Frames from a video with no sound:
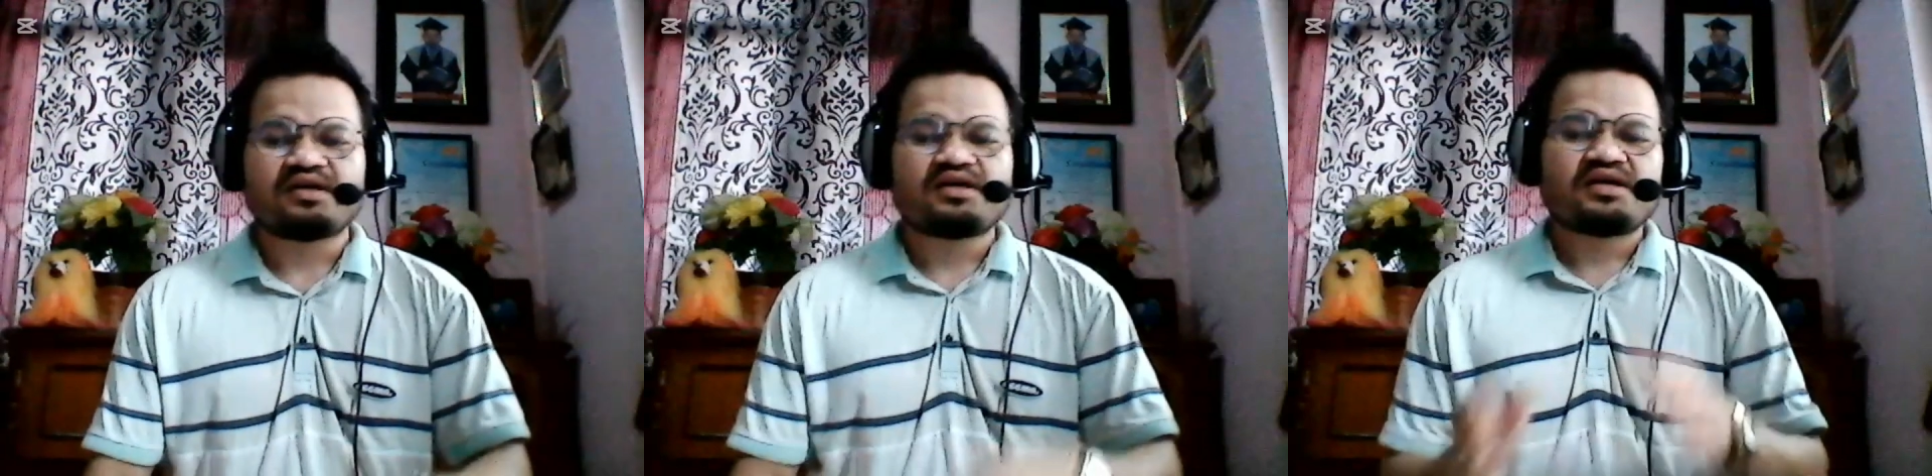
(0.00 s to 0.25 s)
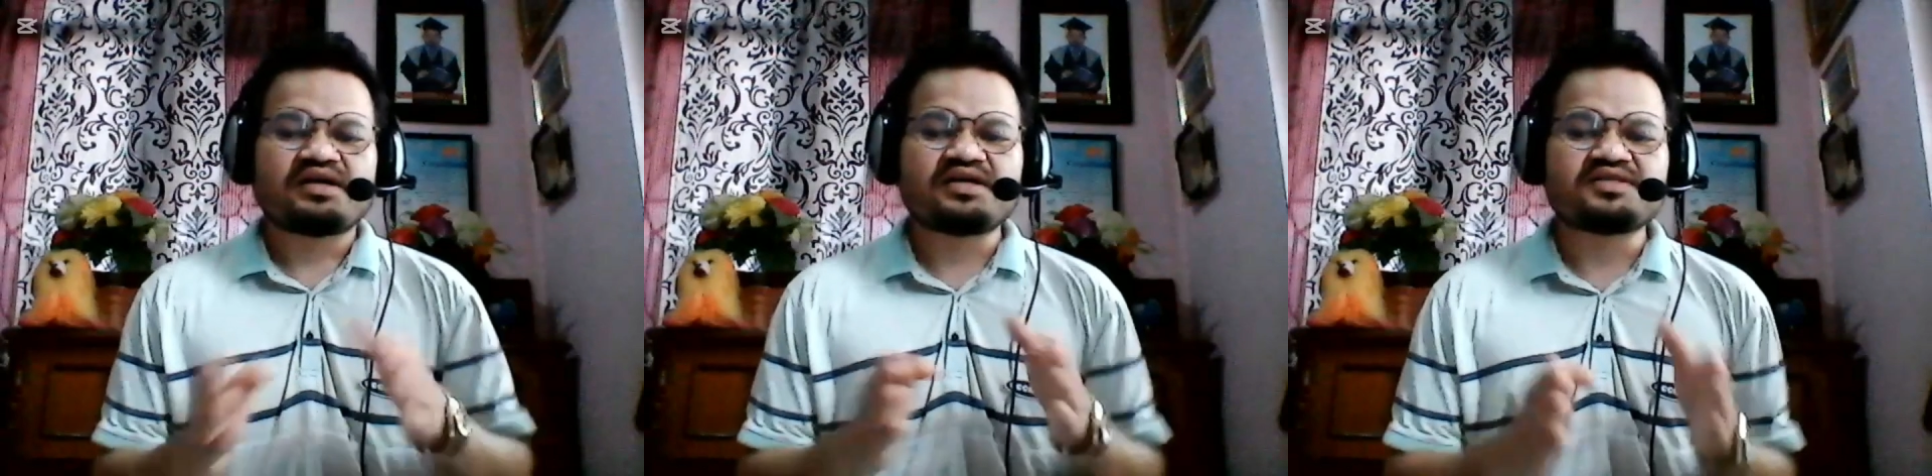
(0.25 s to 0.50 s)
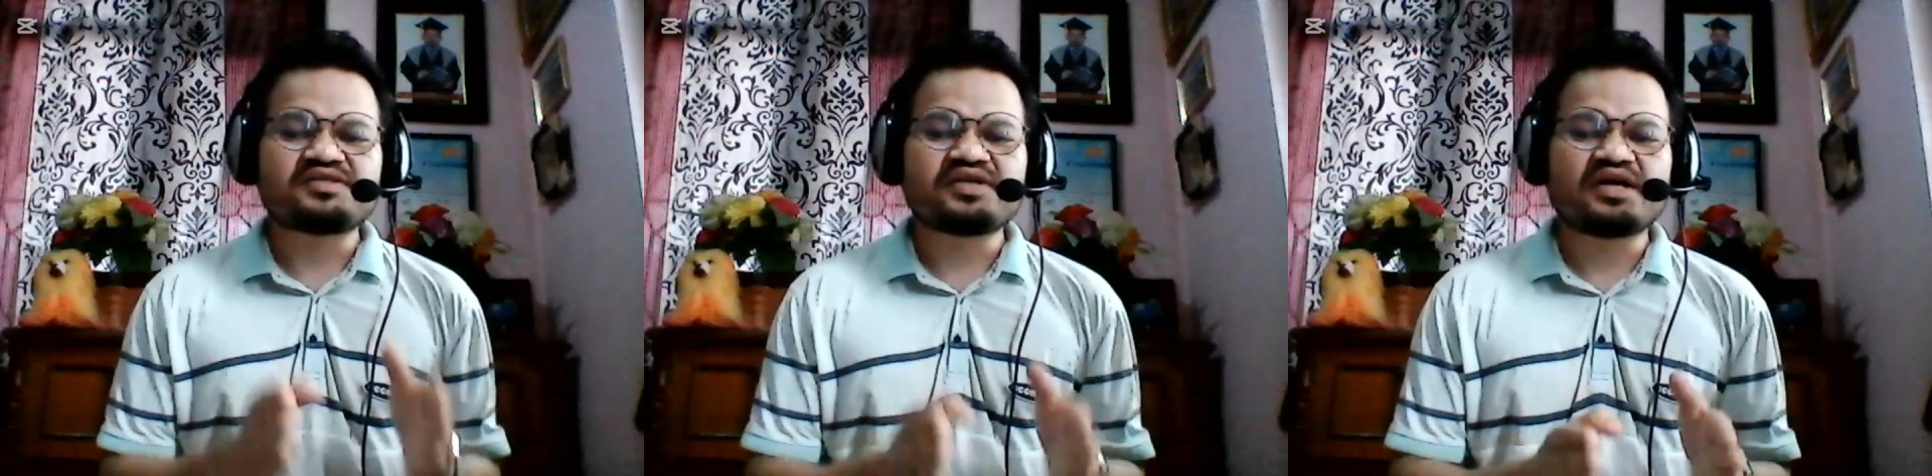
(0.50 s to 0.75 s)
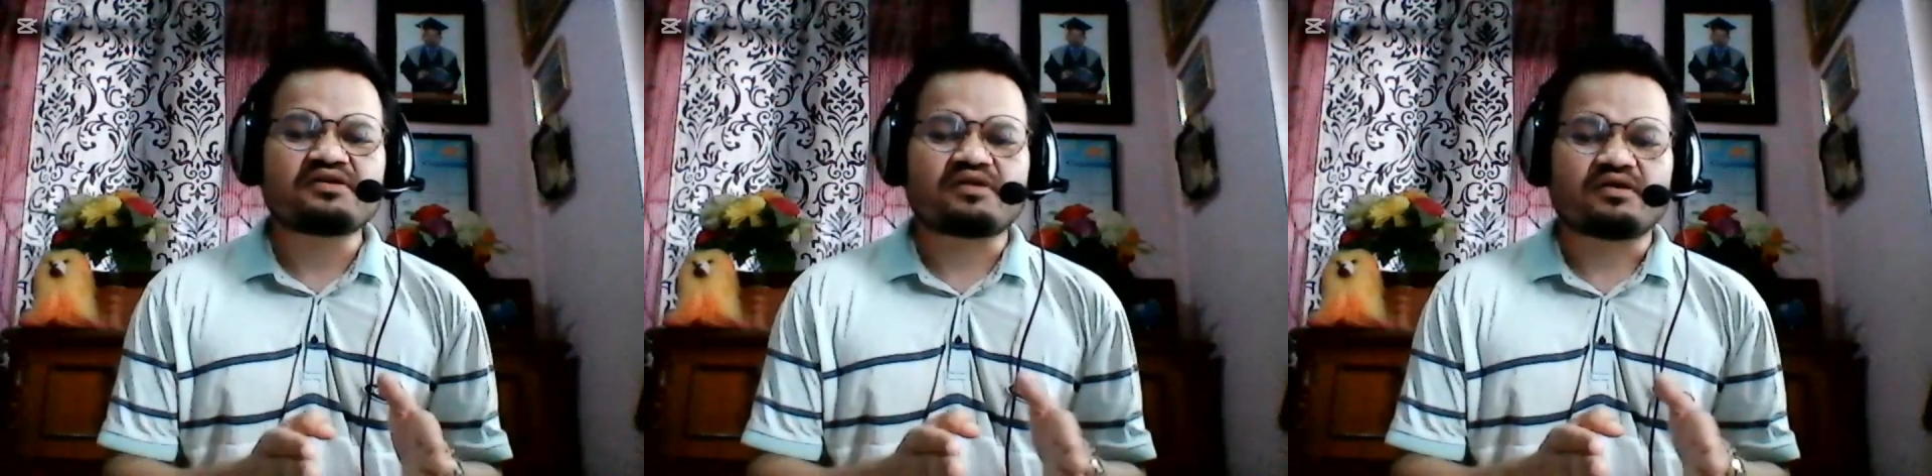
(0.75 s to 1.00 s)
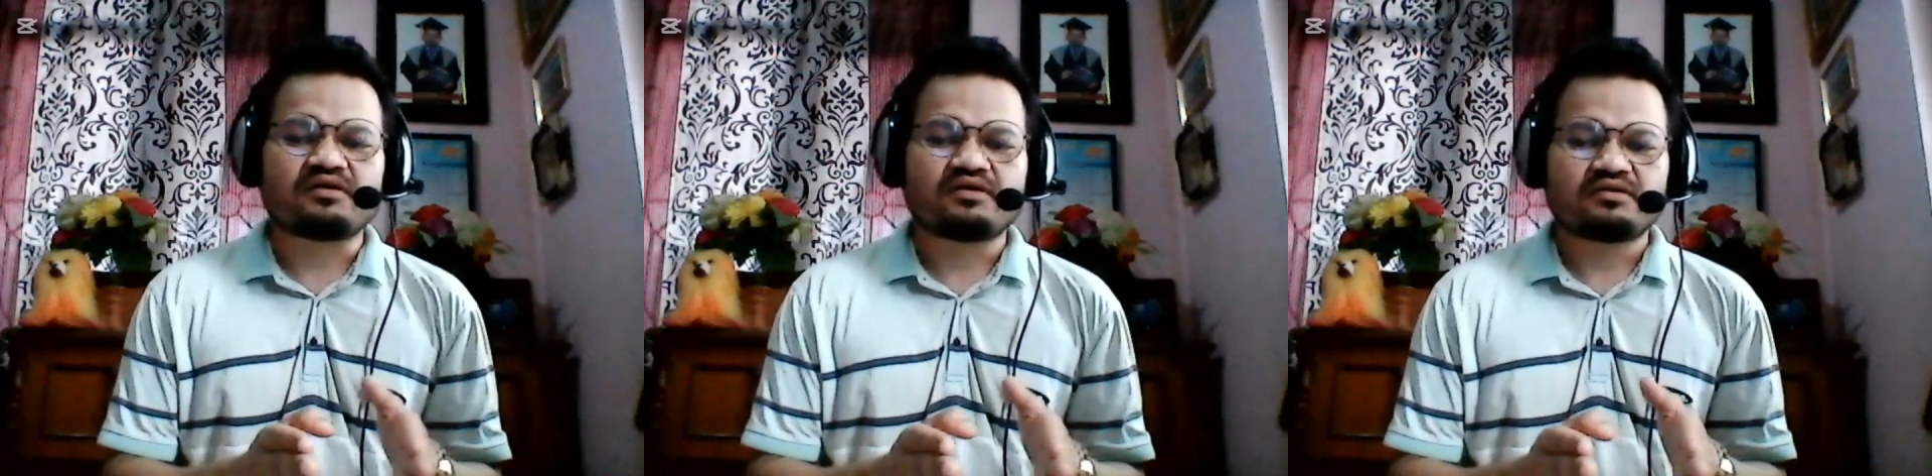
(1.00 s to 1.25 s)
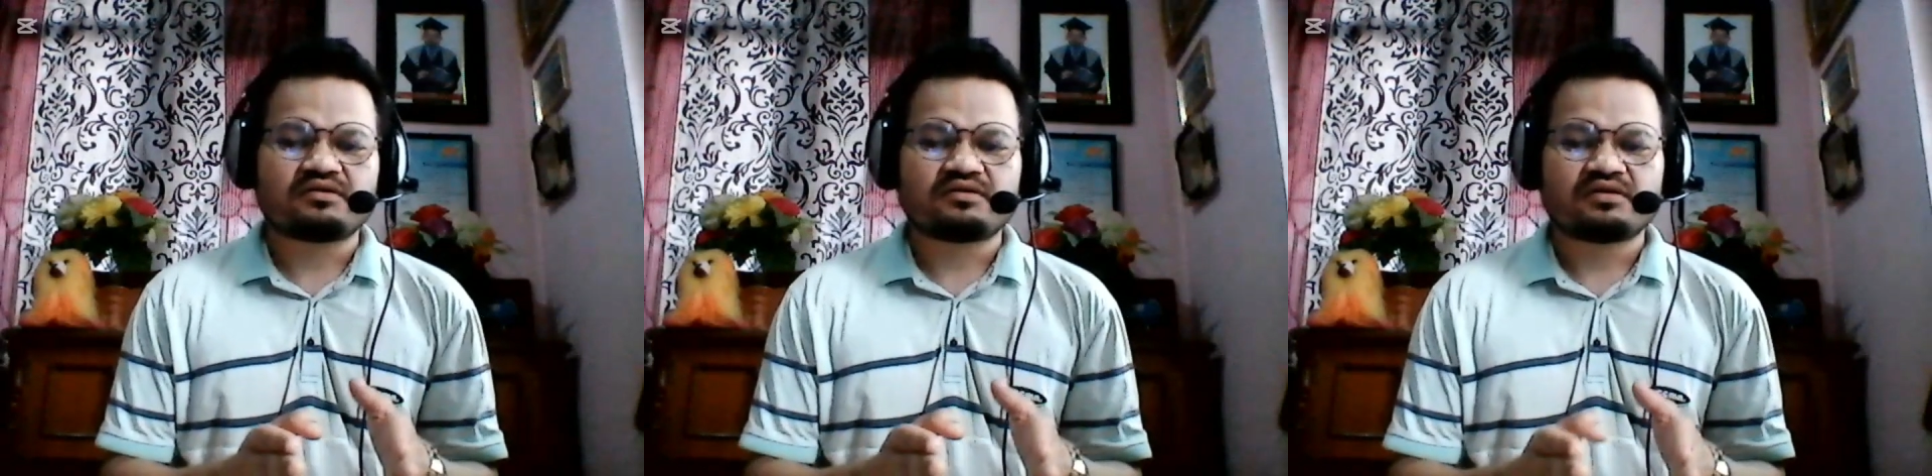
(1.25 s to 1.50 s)
In general,
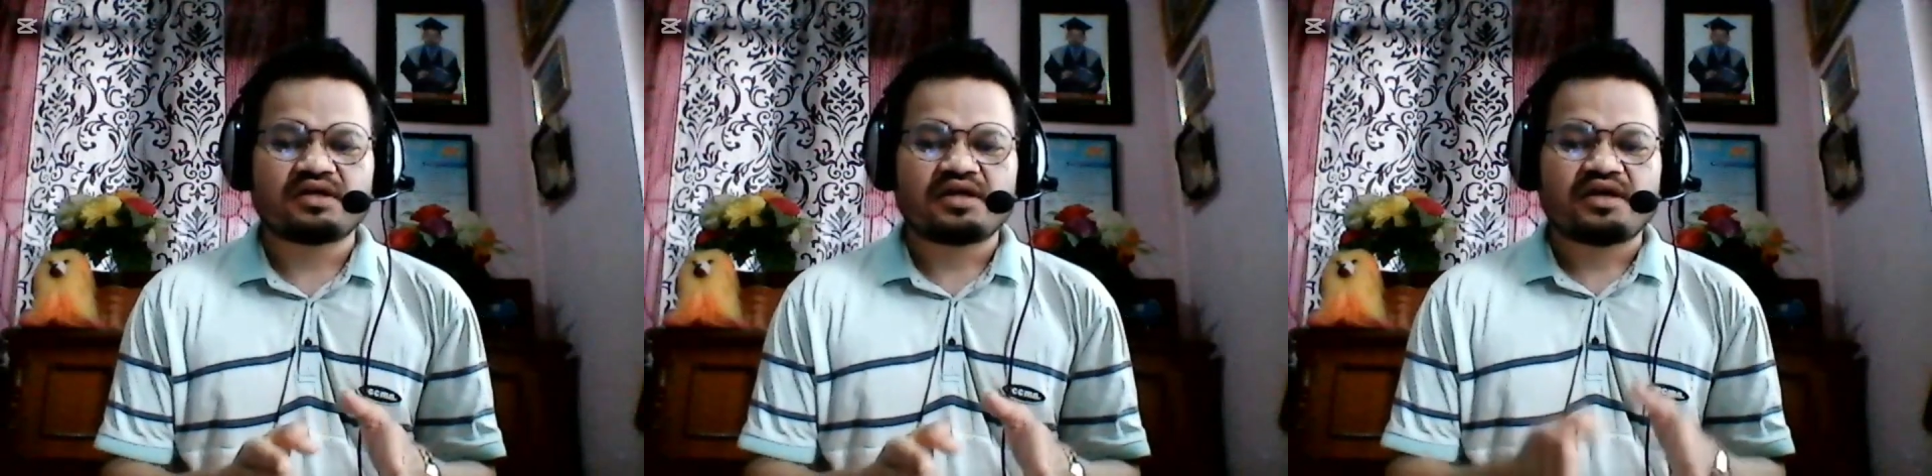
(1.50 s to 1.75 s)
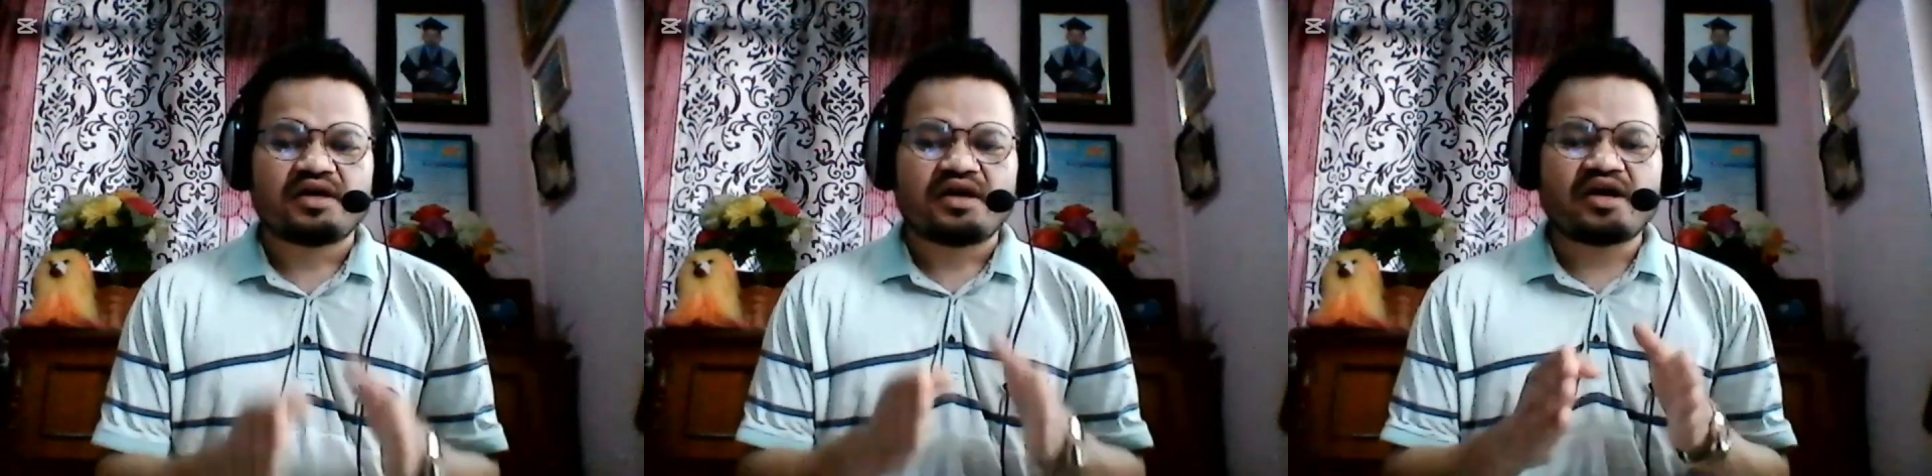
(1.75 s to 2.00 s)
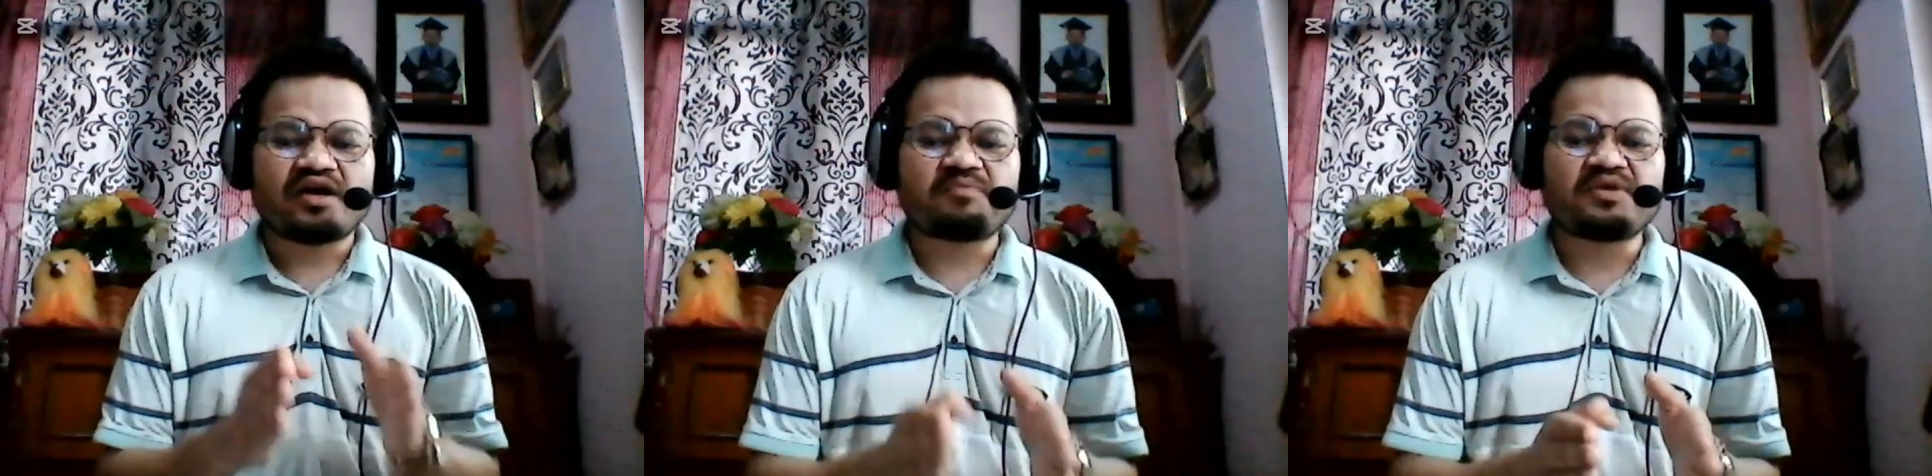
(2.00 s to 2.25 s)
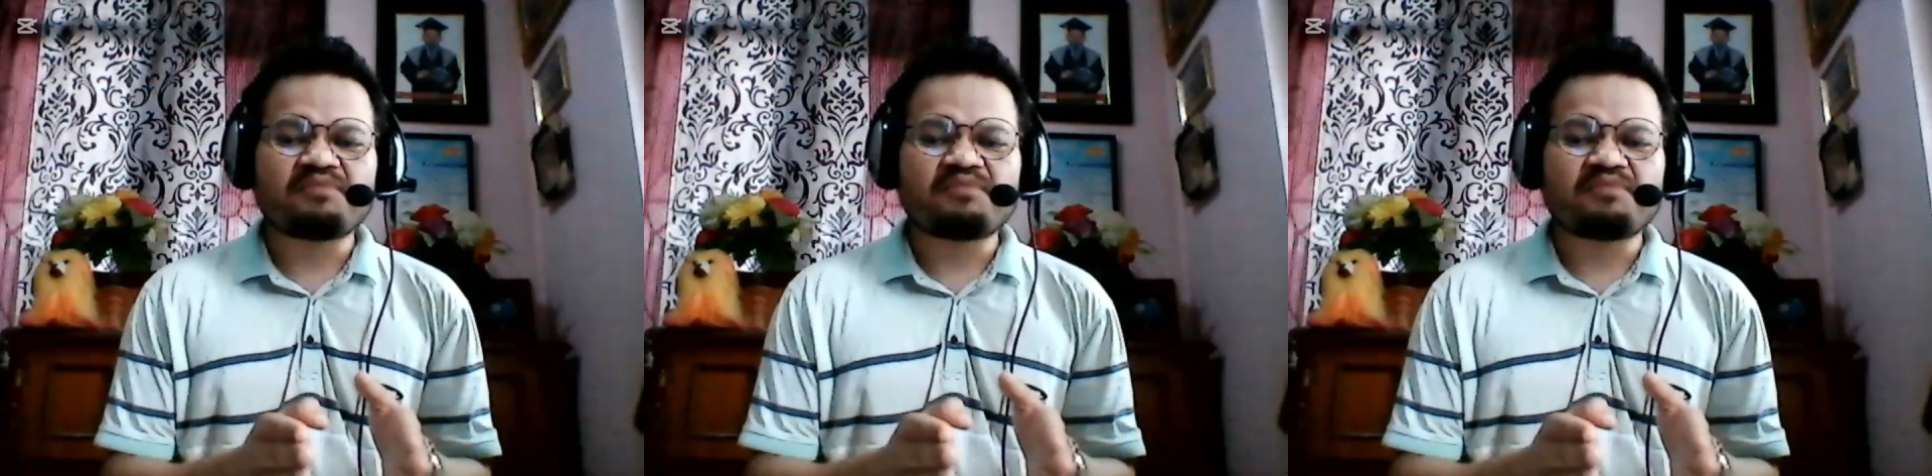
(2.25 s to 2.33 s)
Every